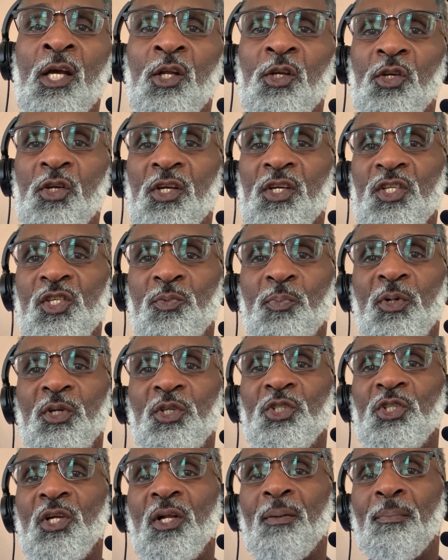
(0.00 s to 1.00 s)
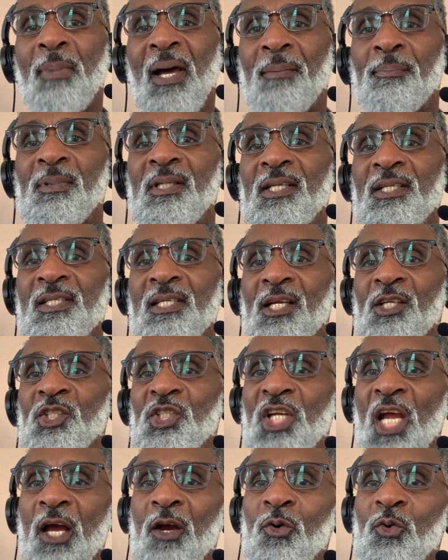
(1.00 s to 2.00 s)
to the spiritual Baptist and
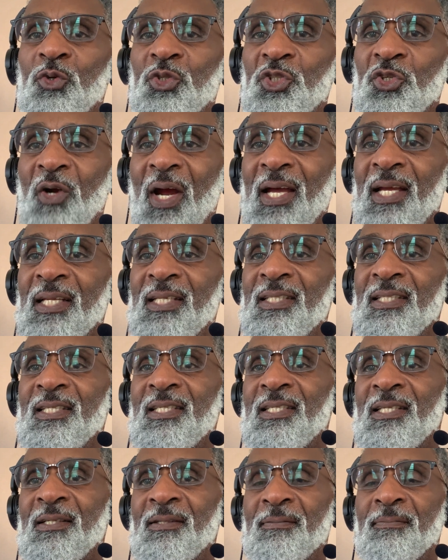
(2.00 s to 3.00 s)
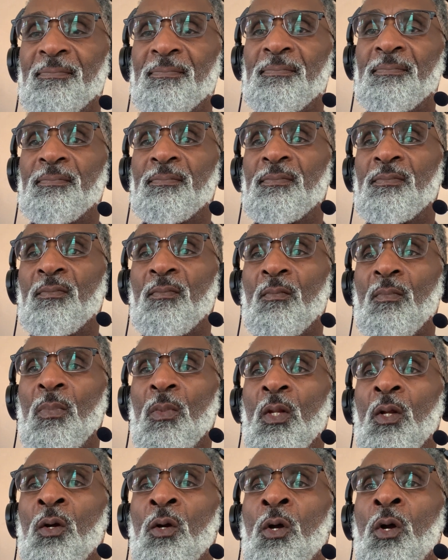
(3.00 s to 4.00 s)
Shango shrines.
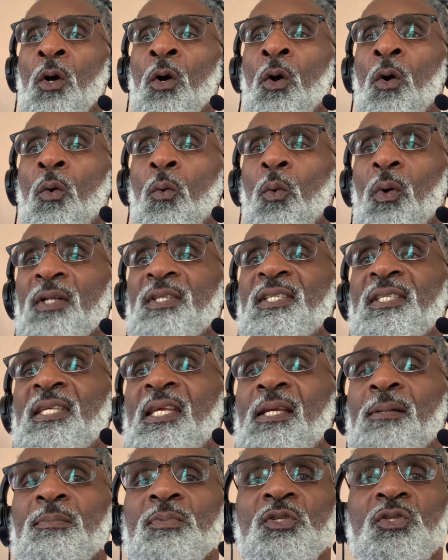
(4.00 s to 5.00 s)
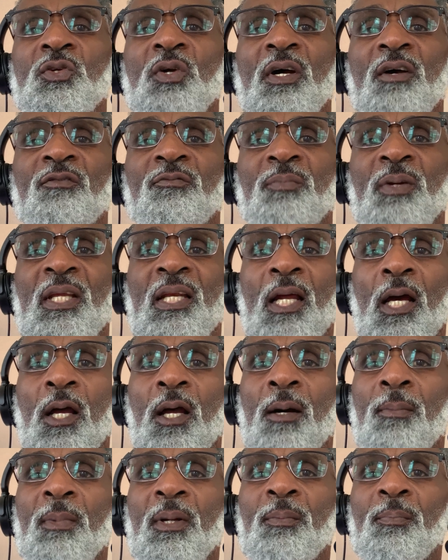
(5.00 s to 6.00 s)
What seems to have been a
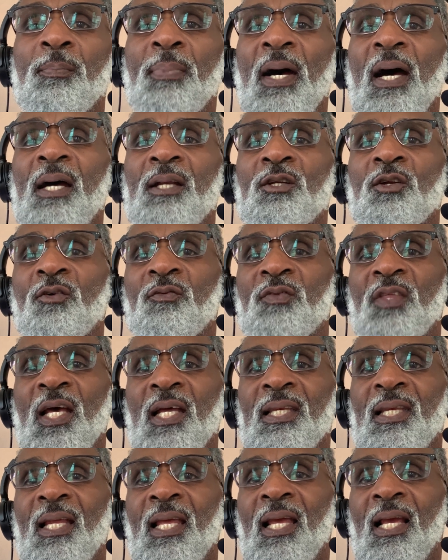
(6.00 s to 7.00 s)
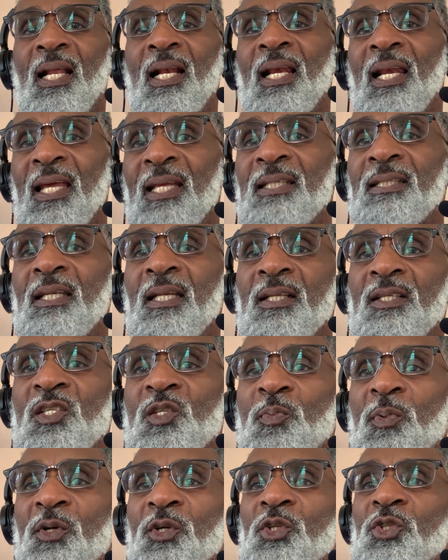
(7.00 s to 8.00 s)
common part of that eclectic
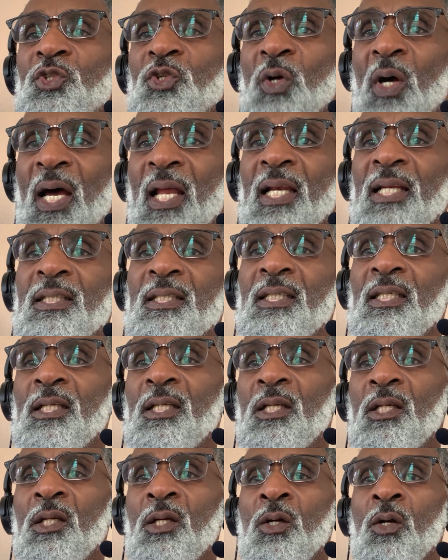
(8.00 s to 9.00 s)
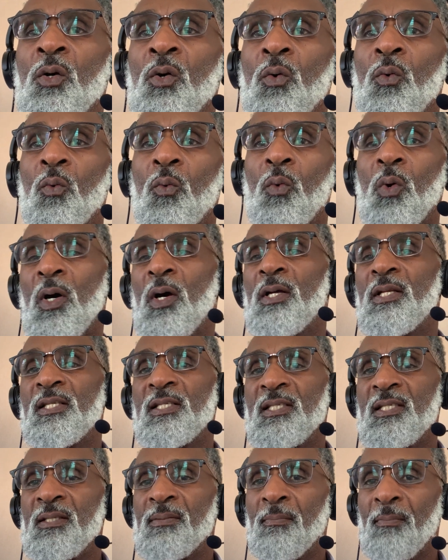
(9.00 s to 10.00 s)
spirituality
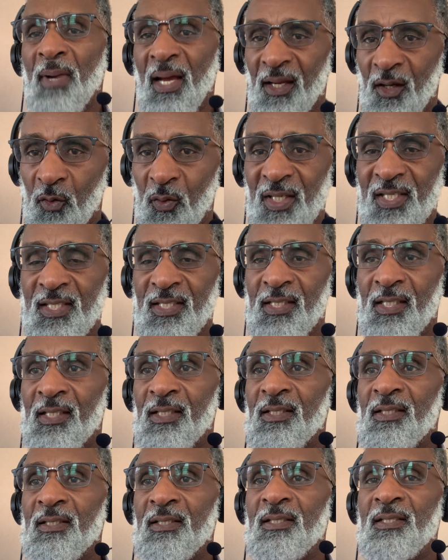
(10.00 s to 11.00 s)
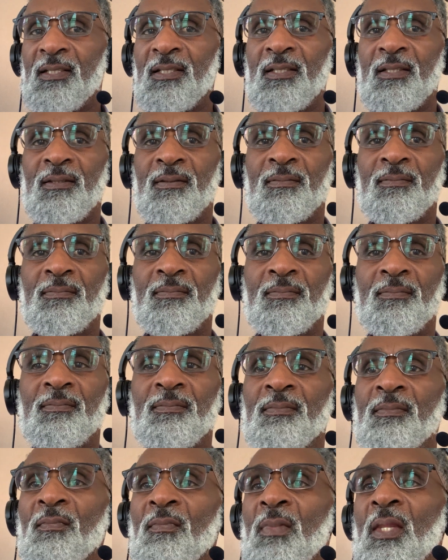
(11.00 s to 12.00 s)
was my questions.
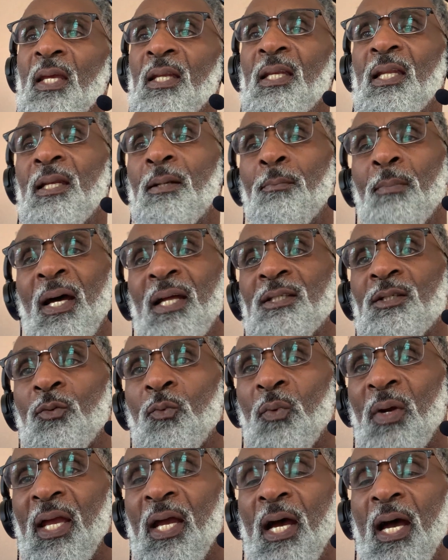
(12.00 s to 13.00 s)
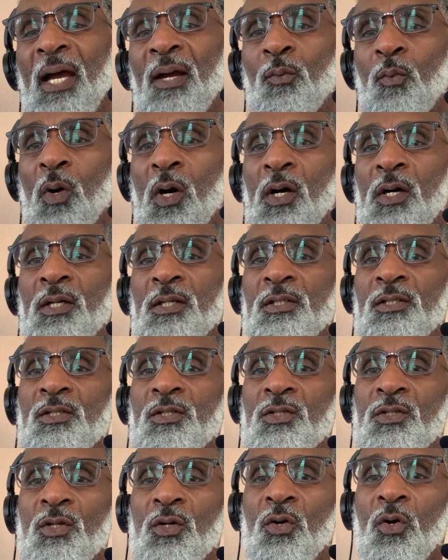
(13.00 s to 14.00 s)
Didn't matter where I
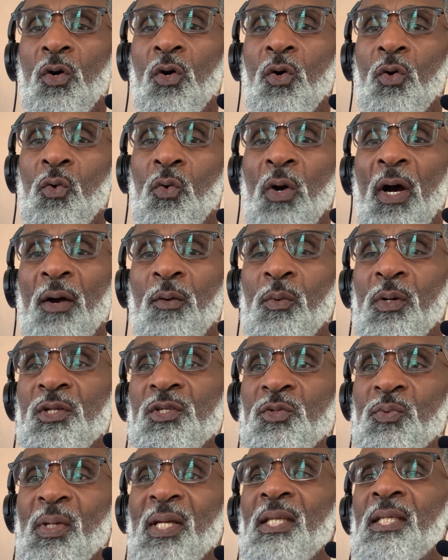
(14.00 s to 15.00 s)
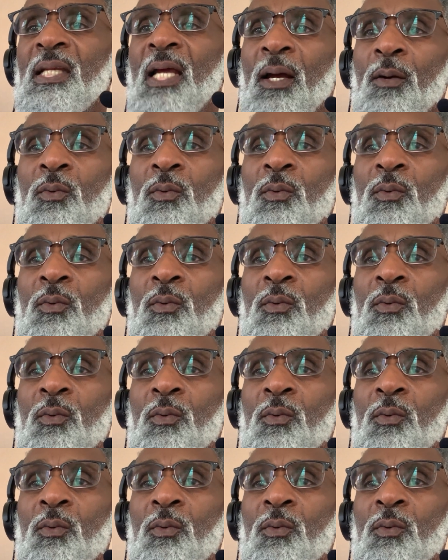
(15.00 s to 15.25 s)
was or who I was with, I